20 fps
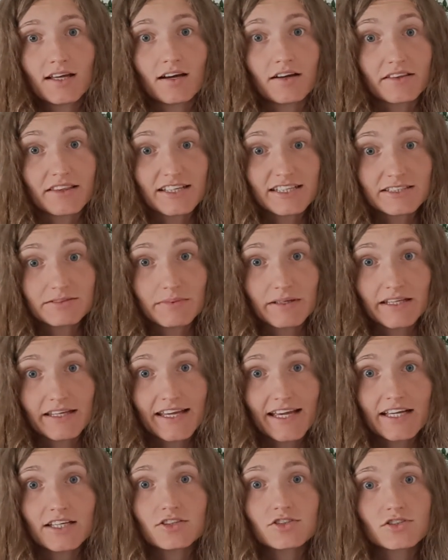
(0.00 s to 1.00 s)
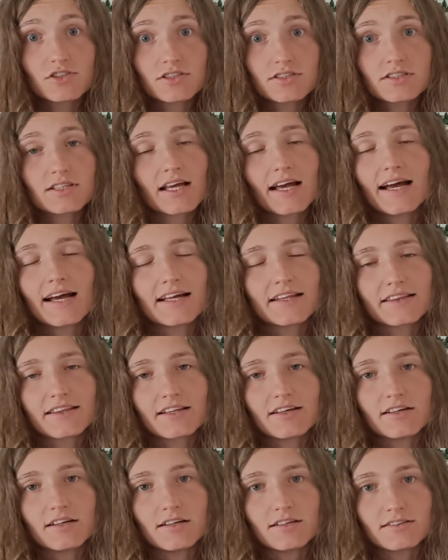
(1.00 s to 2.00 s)
these medications and
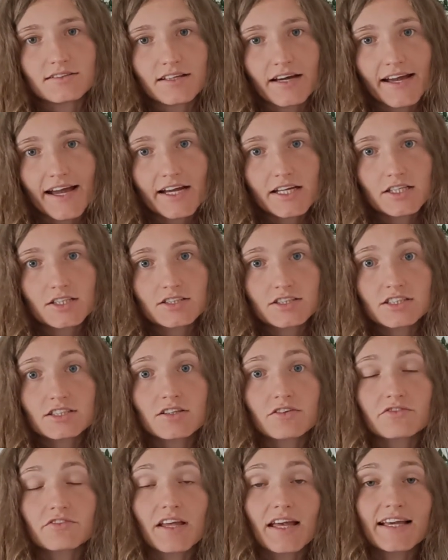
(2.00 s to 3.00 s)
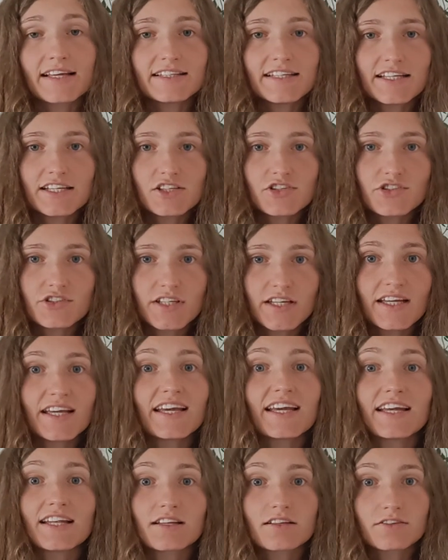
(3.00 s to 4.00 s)
the diagnosis of ADHD
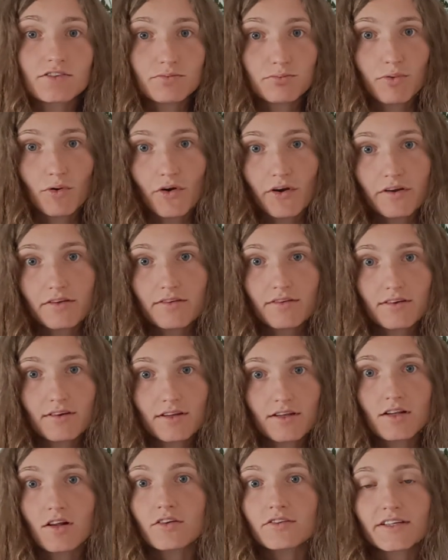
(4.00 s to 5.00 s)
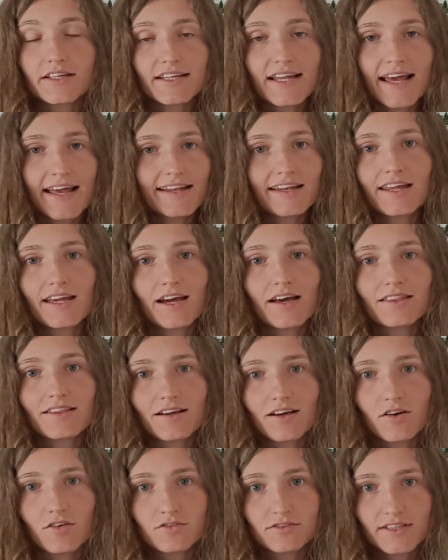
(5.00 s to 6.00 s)
in sport, not in any other
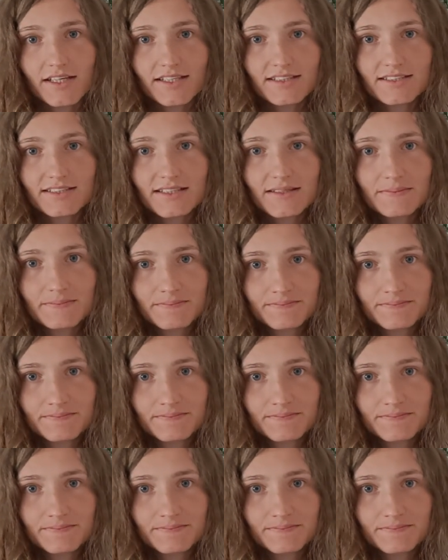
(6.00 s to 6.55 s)
context.